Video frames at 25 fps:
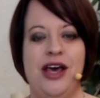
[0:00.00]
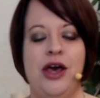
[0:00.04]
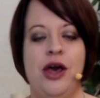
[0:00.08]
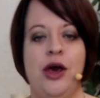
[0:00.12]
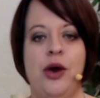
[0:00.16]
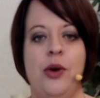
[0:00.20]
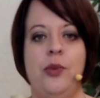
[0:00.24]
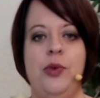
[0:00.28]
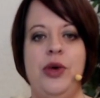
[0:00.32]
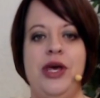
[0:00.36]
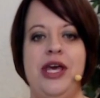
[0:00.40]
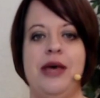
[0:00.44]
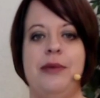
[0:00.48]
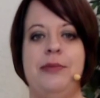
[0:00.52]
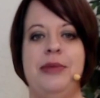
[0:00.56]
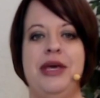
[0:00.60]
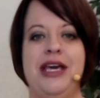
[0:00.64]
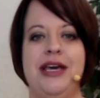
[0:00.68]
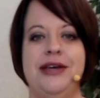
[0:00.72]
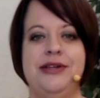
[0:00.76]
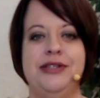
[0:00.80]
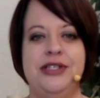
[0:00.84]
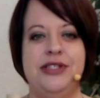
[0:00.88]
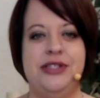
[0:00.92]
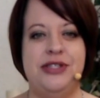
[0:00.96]
We can
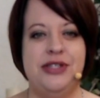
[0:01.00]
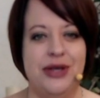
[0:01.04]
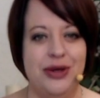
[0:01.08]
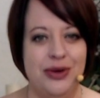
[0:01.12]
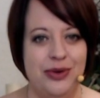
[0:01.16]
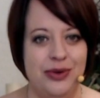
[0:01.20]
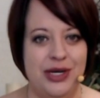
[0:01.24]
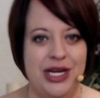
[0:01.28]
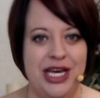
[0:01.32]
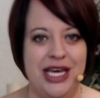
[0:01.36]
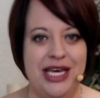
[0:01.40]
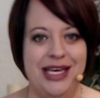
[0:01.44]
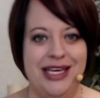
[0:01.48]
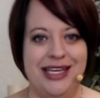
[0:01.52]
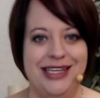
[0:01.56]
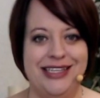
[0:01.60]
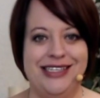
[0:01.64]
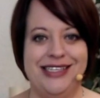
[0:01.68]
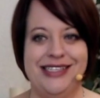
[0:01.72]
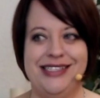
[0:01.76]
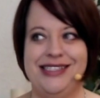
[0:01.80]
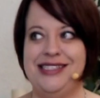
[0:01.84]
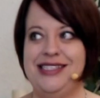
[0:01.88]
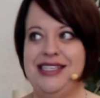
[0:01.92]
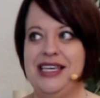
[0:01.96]
begin to tune in
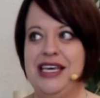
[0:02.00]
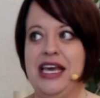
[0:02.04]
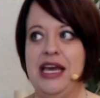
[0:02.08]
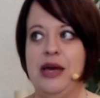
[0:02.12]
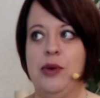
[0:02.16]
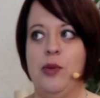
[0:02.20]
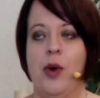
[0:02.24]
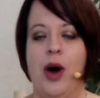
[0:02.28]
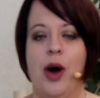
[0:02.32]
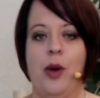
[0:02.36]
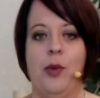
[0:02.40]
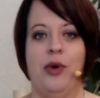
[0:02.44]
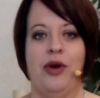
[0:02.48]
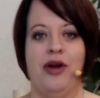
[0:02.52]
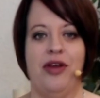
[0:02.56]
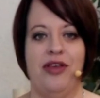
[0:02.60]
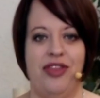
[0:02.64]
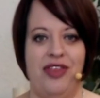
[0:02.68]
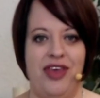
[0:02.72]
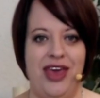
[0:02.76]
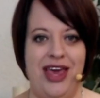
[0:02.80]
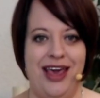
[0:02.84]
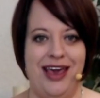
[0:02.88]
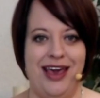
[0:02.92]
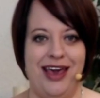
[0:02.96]
to see what we're
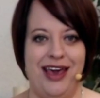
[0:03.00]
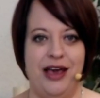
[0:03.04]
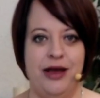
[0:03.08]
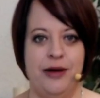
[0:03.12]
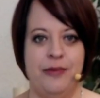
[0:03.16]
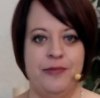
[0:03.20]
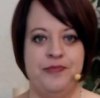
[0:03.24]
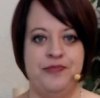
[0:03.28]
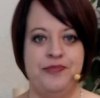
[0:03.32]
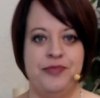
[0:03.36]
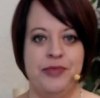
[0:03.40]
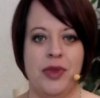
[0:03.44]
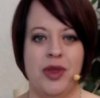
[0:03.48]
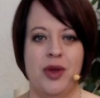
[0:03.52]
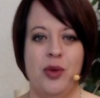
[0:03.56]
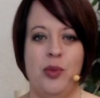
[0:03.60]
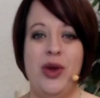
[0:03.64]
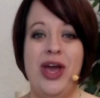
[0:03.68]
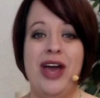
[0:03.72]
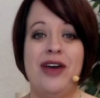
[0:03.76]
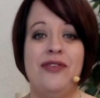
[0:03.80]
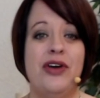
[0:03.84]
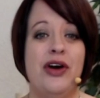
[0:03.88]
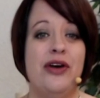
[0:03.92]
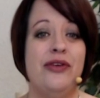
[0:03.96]
thinking. We
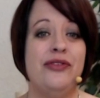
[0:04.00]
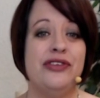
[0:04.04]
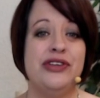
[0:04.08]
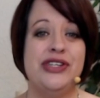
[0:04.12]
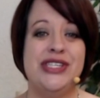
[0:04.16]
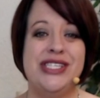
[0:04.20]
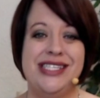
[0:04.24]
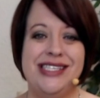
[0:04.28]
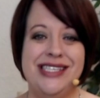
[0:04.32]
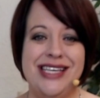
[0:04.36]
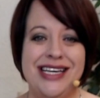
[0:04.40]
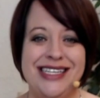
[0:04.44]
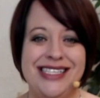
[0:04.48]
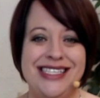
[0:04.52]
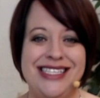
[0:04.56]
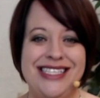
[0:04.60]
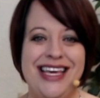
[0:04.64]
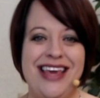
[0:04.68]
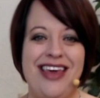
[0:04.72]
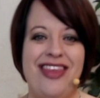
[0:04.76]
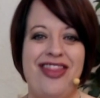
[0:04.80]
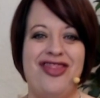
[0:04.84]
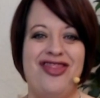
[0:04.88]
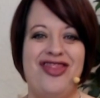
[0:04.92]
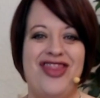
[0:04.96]
have over
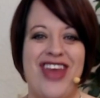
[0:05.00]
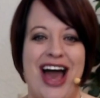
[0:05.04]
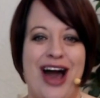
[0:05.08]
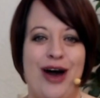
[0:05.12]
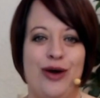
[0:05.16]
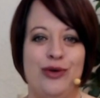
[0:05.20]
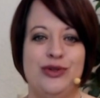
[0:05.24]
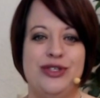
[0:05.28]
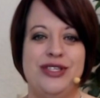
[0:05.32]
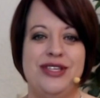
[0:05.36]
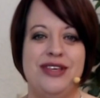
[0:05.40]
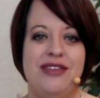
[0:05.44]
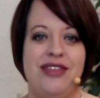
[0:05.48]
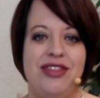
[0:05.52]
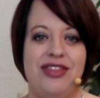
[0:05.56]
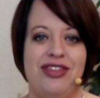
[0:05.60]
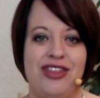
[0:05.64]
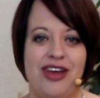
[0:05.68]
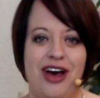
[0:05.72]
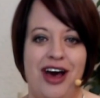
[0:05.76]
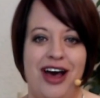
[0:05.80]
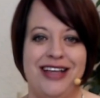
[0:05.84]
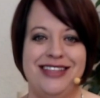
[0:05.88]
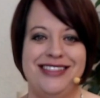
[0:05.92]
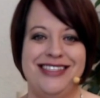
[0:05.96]
60,000
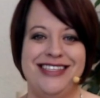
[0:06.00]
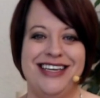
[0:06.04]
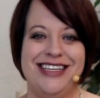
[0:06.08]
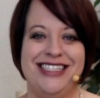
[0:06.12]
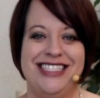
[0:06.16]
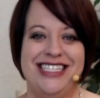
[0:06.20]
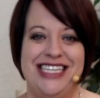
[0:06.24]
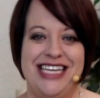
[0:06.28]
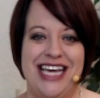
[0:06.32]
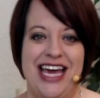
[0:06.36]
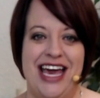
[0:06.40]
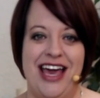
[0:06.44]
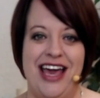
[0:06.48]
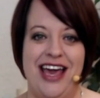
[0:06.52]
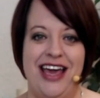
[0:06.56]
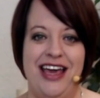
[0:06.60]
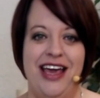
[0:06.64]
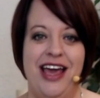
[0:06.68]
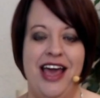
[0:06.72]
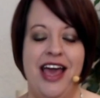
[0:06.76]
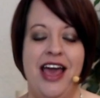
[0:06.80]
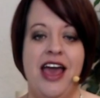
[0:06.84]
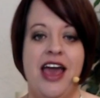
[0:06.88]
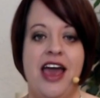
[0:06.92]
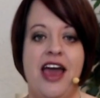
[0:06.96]
thoughts a day,
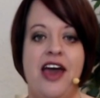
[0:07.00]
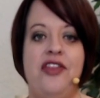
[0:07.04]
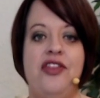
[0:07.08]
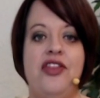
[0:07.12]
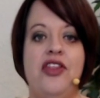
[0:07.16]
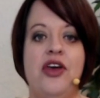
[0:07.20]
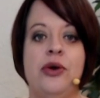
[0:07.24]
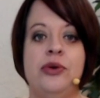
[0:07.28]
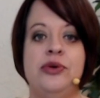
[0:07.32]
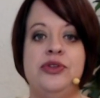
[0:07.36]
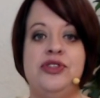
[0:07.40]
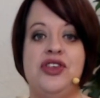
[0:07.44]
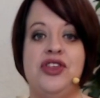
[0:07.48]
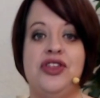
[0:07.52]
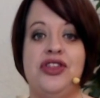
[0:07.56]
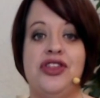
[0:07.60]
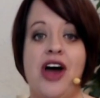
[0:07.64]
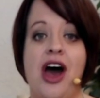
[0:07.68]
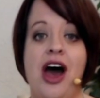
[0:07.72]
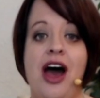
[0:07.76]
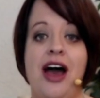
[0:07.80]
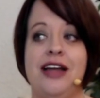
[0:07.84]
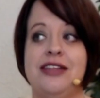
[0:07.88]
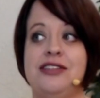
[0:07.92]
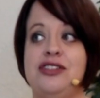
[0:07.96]
and those
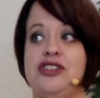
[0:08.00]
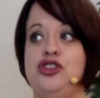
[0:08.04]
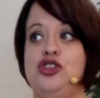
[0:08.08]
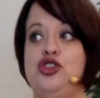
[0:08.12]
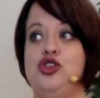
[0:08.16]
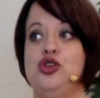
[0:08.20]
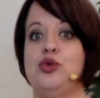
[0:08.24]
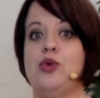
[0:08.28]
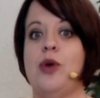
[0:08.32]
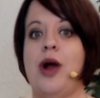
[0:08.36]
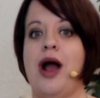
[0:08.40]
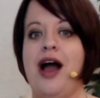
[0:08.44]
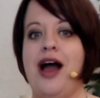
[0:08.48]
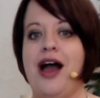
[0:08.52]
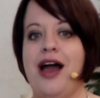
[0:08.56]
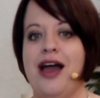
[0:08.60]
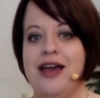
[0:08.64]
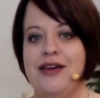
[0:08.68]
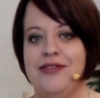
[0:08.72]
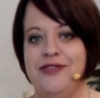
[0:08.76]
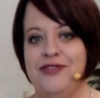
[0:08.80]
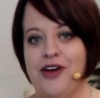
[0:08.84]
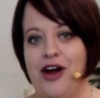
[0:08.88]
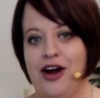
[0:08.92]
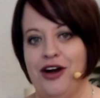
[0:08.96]
thoughts
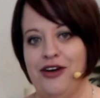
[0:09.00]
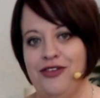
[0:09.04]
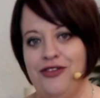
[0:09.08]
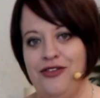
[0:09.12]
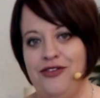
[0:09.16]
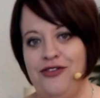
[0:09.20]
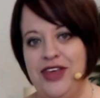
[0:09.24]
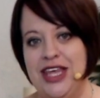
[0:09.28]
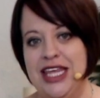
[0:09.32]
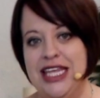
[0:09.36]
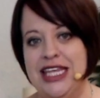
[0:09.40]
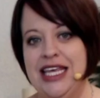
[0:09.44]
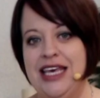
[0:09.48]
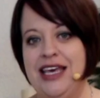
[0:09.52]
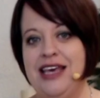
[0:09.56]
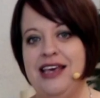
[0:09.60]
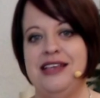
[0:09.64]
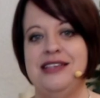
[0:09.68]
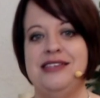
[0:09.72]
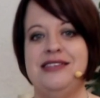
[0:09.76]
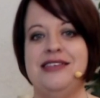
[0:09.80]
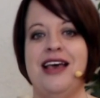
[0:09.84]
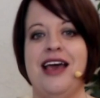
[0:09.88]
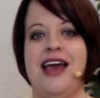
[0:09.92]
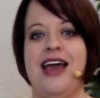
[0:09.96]
drive our
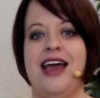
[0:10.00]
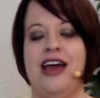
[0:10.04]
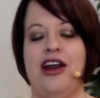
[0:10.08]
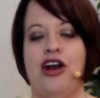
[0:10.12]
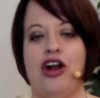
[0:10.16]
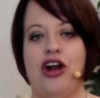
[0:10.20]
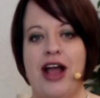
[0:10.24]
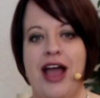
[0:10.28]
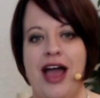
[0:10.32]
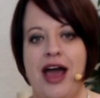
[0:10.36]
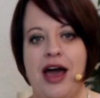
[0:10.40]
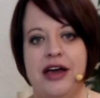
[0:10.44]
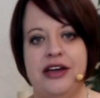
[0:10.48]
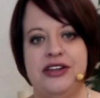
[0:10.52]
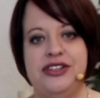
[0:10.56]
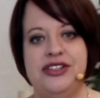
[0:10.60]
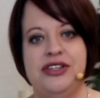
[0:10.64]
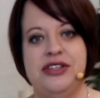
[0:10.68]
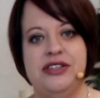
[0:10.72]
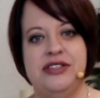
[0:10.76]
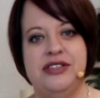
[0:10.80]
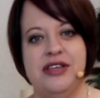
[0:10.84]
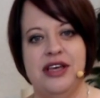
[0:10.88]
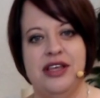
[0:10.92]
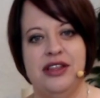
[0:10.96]
feelings and our
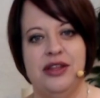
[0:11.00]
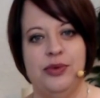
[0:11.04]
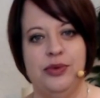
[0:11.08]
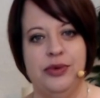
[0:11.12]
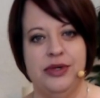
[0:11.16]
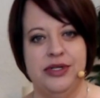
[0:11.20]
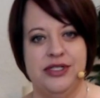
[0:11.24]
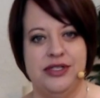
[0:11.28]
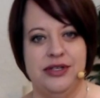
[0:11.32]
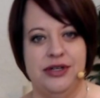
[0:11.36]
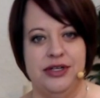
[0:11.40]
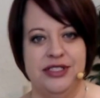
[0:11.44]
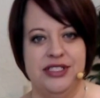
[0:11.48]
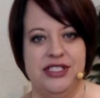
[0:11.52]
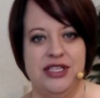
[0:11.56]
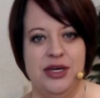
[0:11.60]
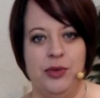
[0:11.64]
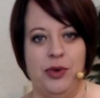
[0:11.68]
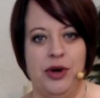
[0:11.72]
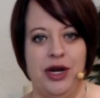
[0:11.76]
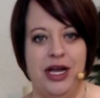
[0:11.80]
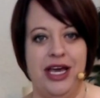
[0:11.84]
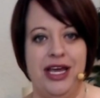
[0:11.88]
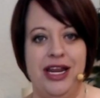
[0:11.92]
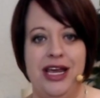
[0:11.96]
actions and the results that
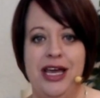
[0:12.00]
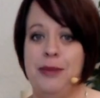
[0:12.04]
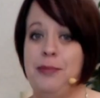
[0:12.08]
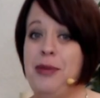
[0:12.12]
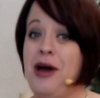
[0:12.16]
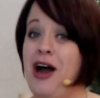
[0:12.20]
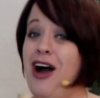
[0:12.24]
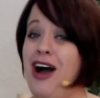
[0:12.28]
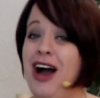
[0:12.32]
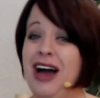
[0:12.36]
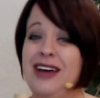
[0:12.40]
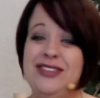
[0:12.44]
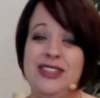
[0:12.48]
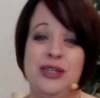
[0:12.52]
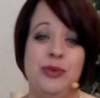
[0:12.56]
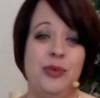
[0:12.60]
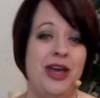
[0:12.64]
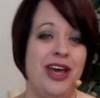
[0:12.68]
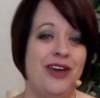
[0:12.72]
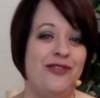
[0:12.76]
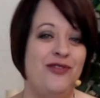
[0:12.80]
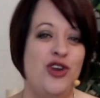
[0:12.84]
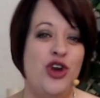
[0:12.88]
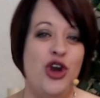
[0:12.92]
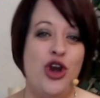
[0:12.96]
we're getting. But often we
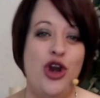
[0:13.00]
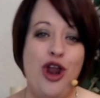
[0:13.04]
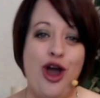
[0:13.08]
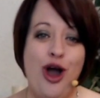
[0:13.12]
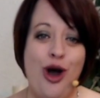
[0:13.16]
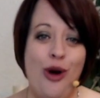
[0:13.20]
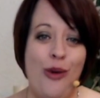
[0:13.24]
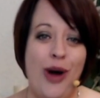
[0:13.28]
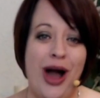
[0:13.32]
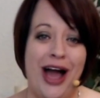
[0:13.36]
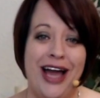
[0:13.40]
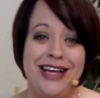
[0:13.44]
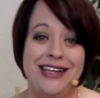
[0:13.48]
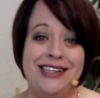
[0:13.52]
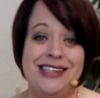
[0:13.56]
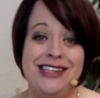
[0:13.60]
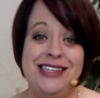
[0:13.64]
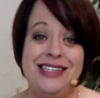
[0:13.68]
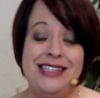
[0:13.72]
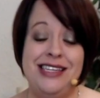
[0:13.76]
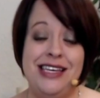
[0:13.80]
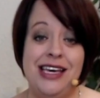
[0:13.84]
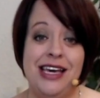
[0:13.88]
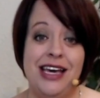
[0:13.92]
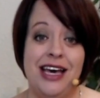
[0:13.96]
have no
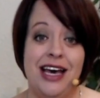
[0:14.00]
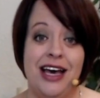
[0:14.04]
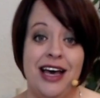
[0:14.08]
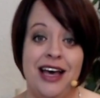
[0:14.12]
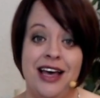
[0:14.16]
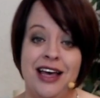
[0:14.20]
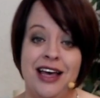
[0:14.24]
idea